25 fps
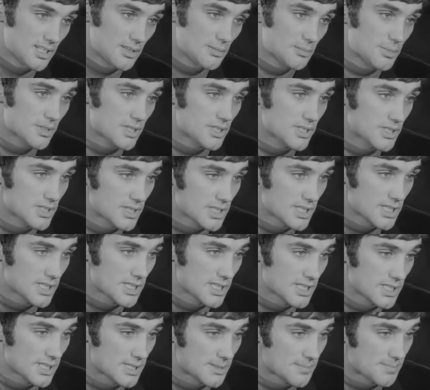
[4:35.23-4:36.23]
because
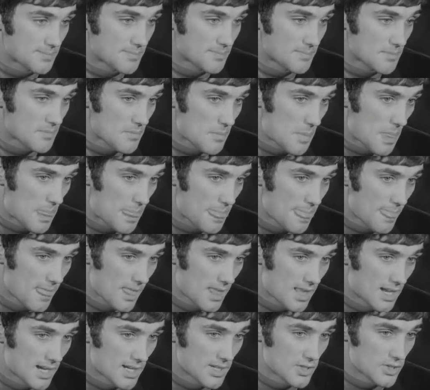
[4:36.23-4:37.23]

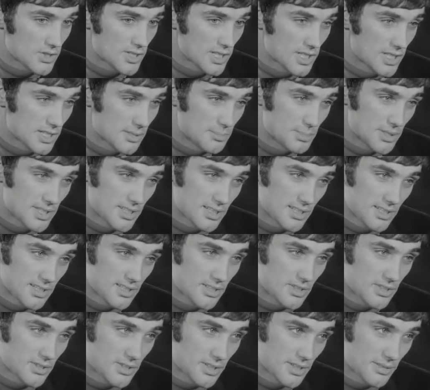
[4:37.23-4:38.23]
I used to get a bit
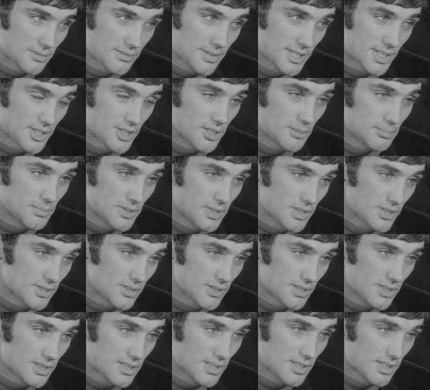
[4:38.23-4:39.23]
sort of fed up, you
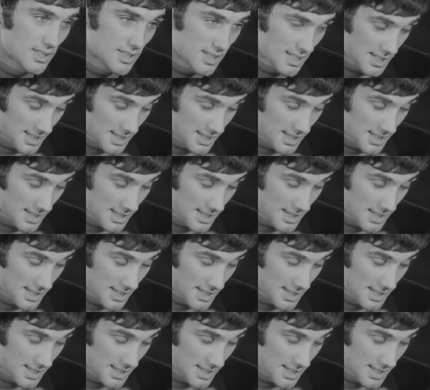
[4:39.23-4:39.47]
know, in